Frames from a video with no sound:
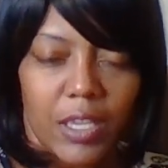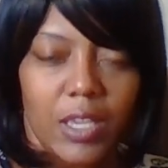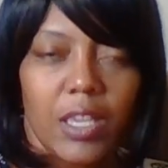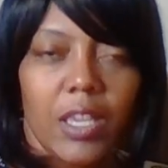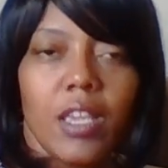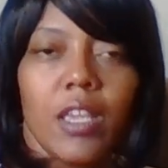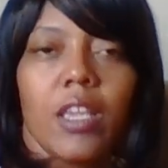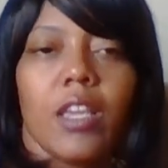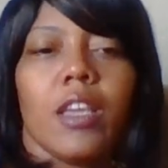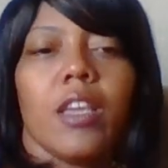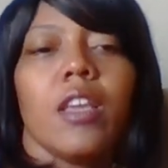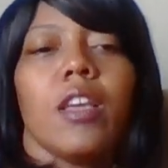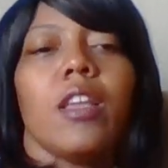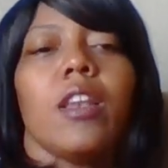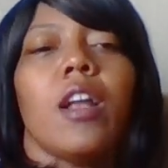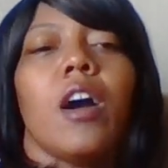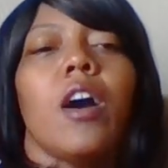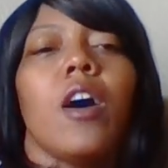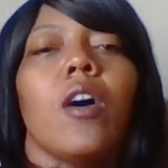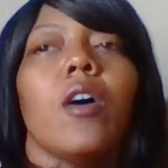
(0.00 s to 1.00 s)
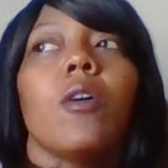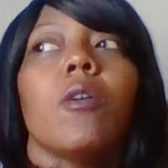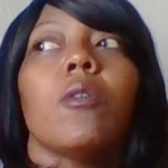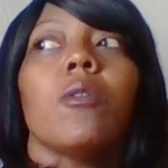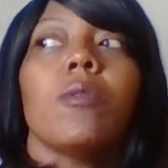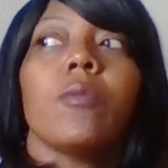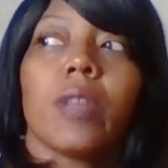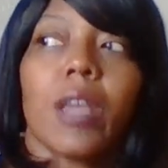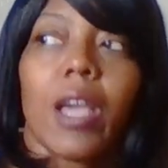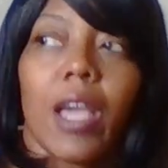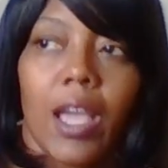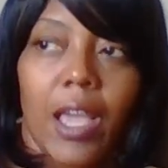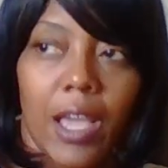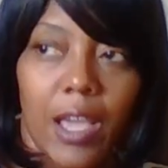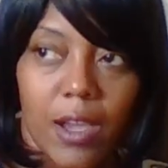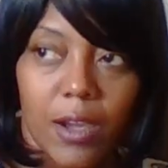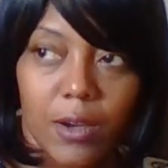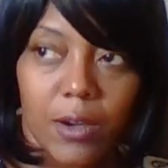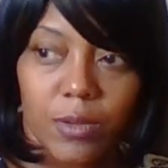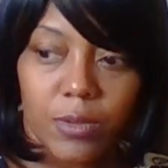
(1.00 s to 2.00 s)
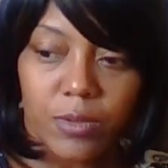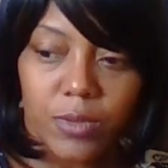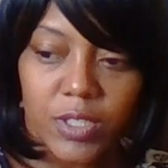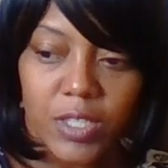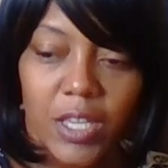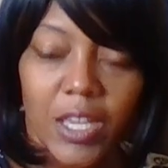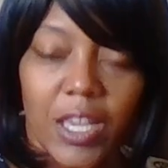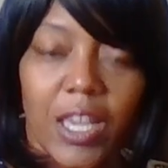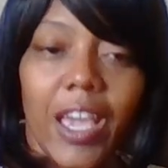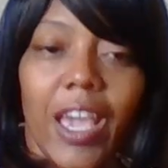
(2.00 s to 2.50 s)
In, hold, out.